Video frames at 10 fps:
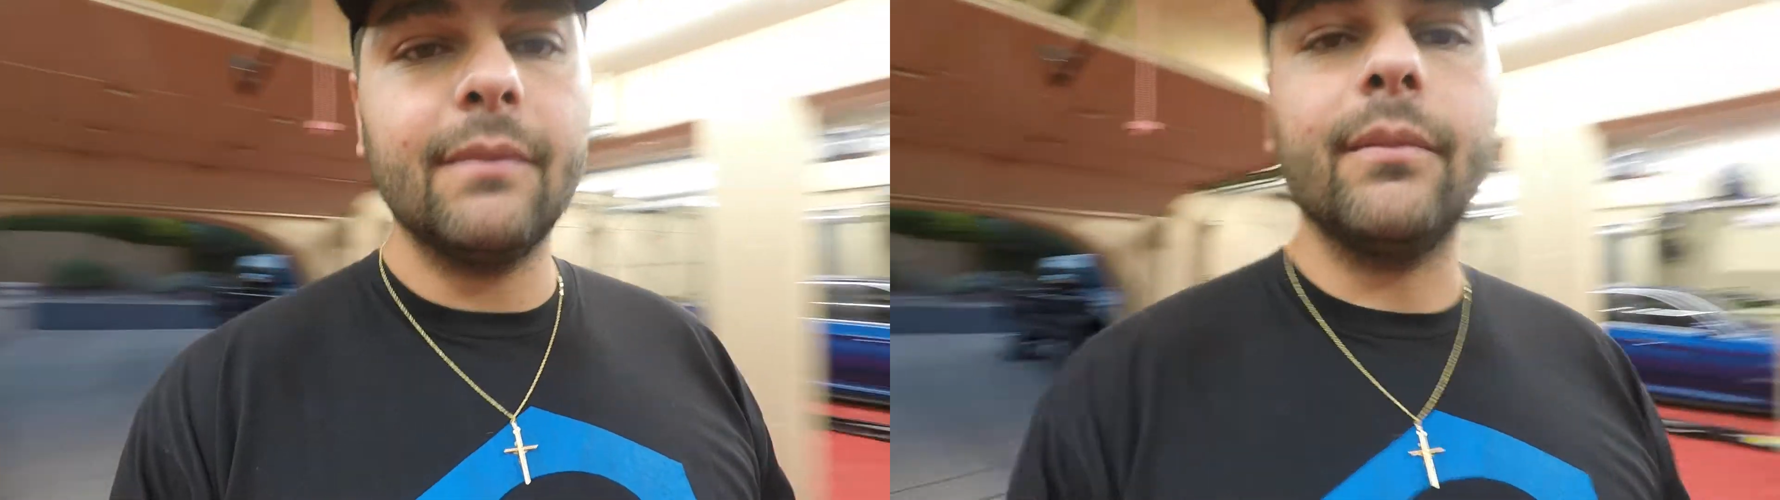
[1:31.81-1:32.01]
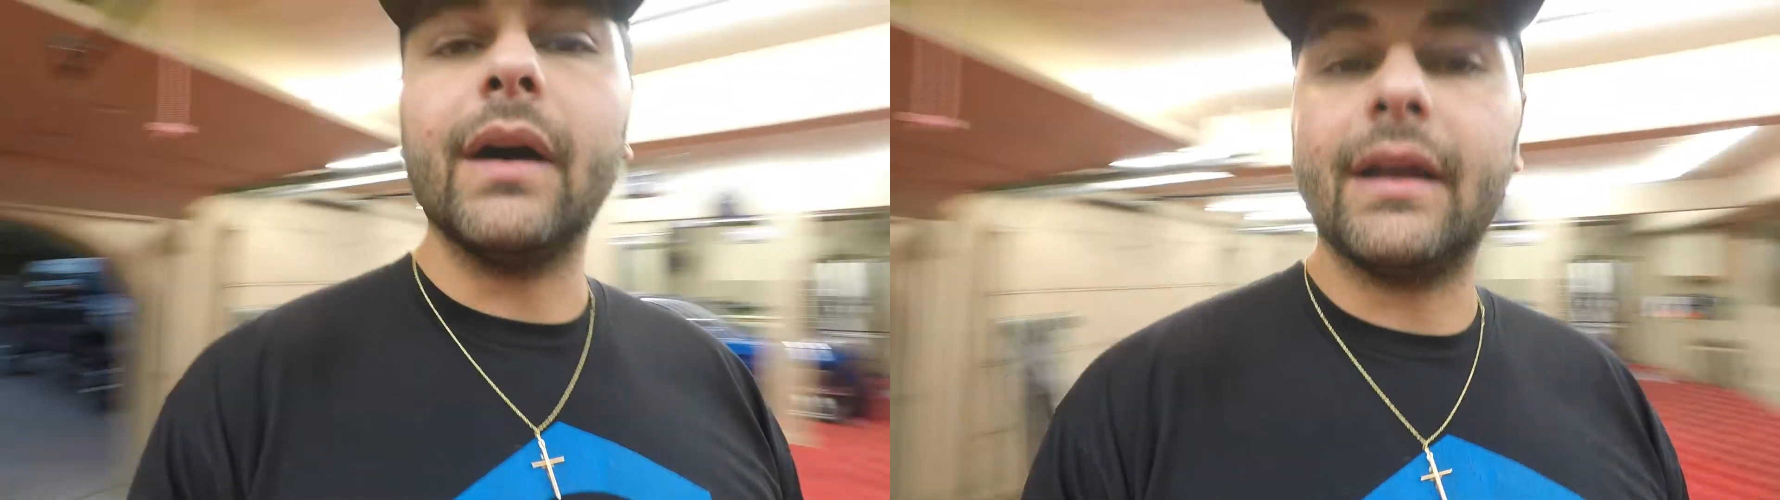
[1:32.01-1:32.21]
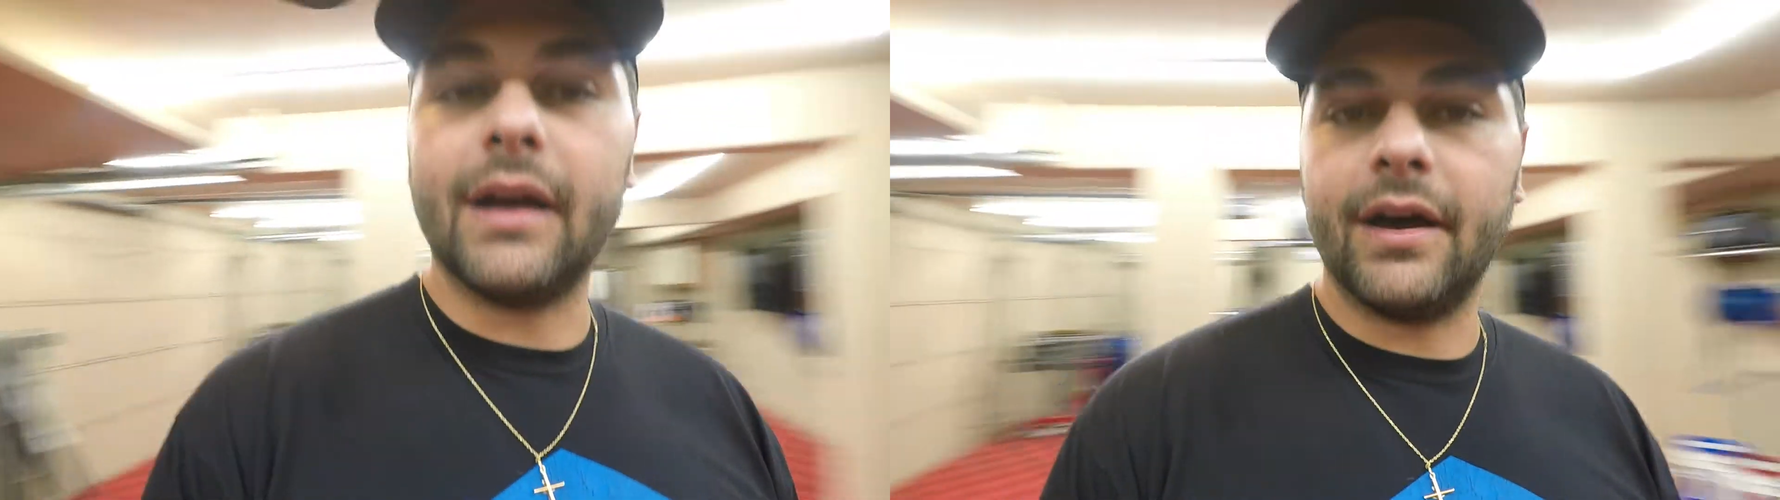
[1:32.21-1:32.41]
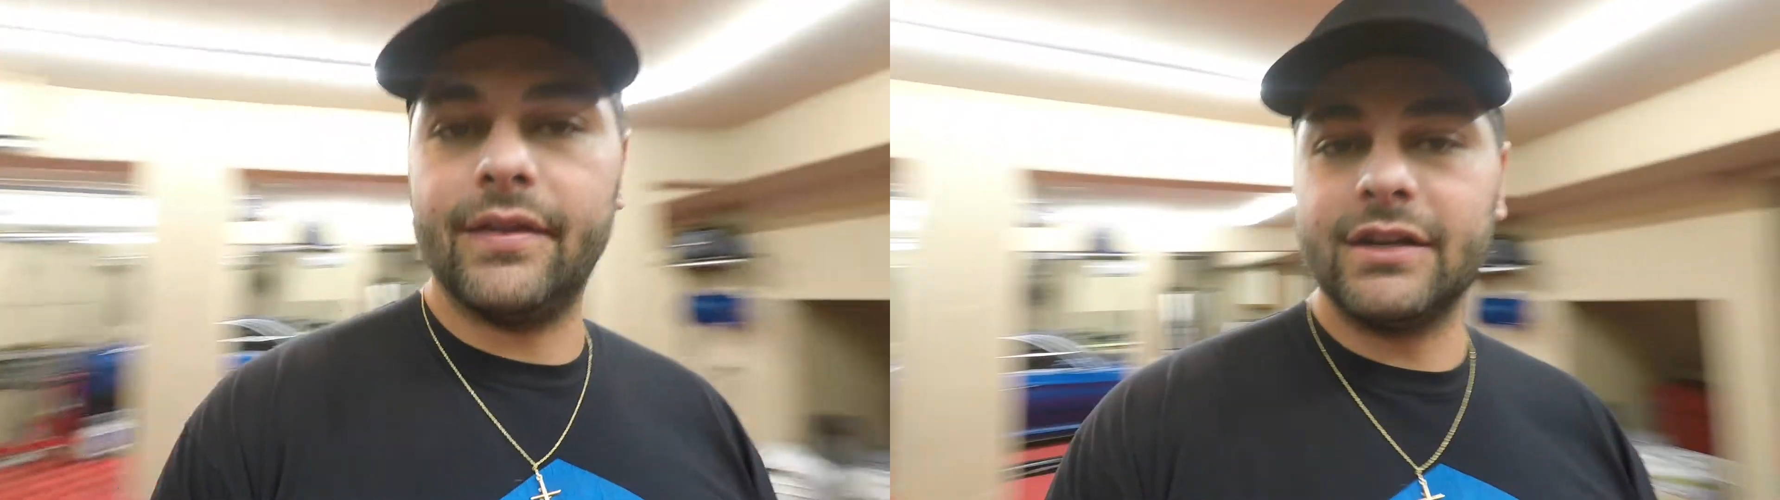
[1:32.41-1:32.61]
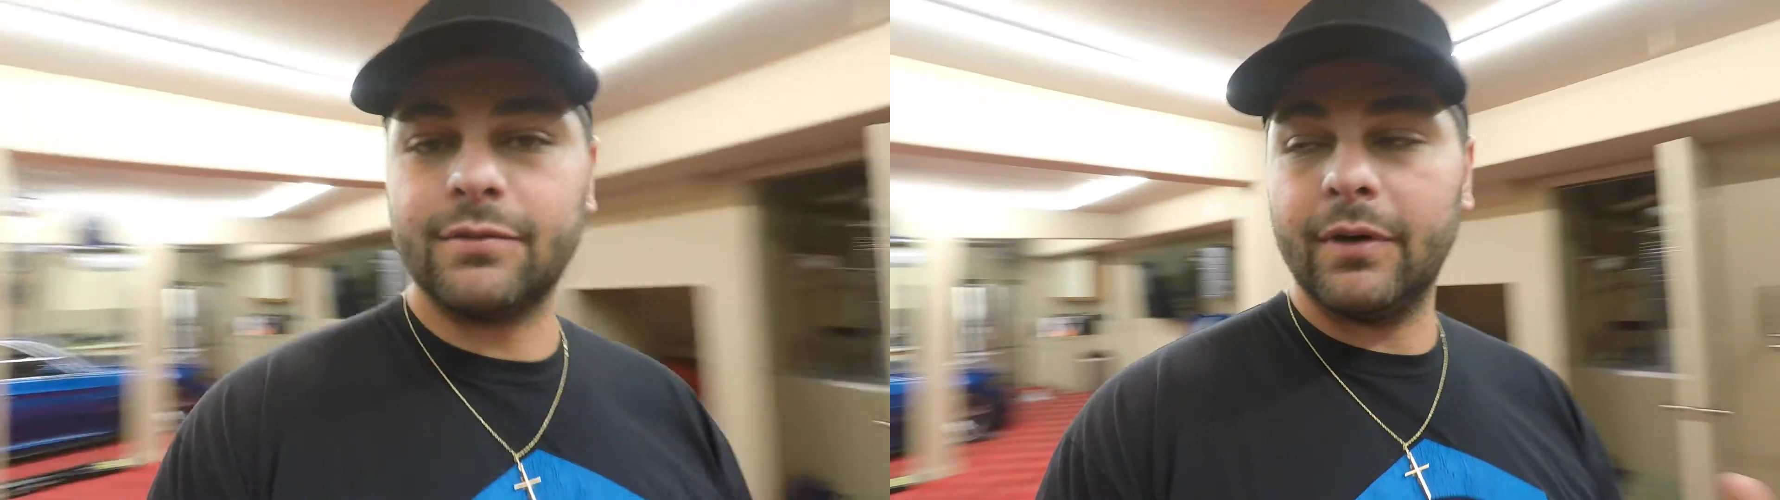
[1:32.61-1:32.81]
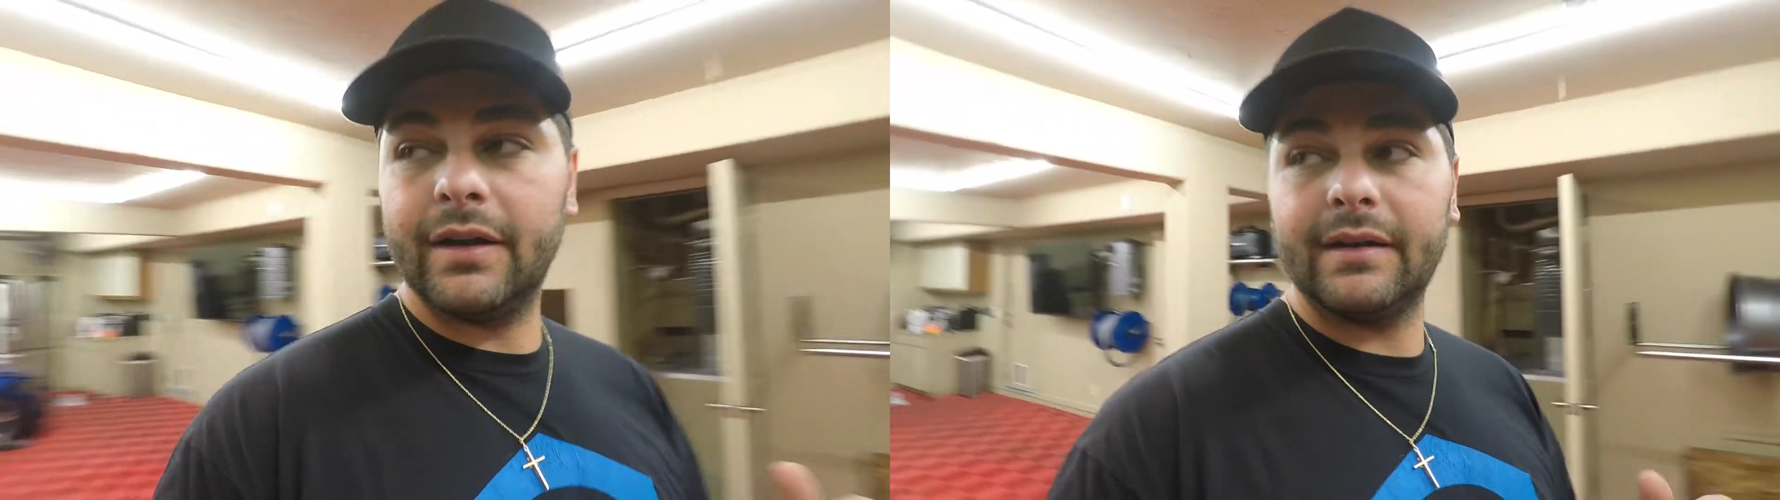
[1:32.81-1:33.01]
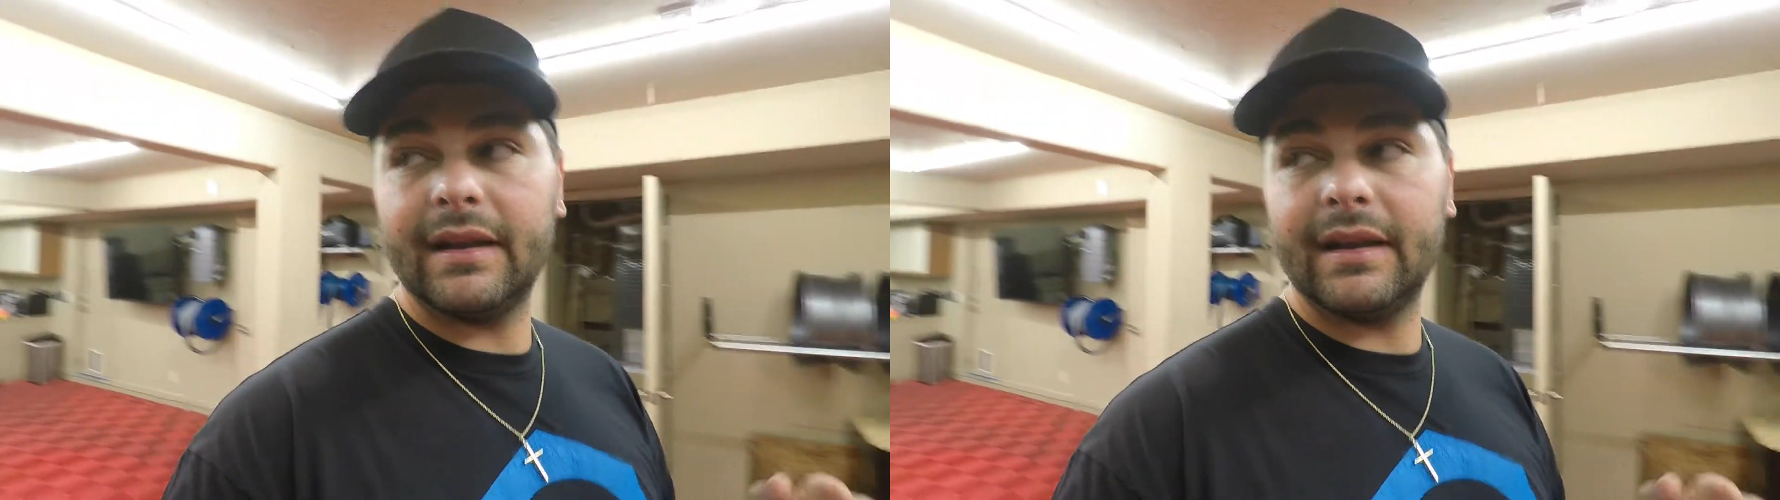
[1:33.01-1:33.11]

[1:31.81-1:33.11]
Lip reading: But on this one,